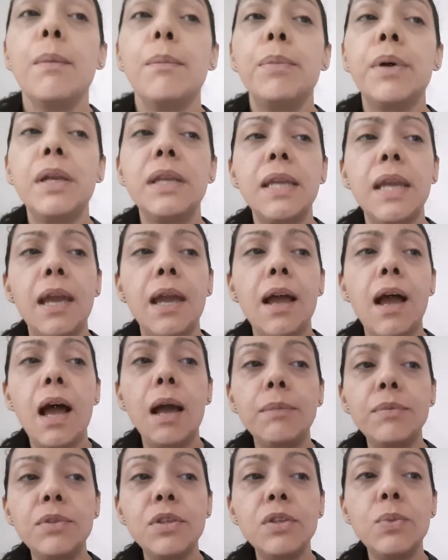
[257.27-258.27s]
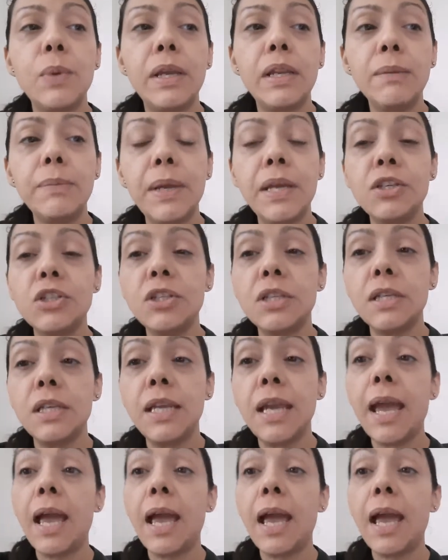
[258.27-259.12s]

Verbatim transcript: But yeah, I'm just waiting patiently.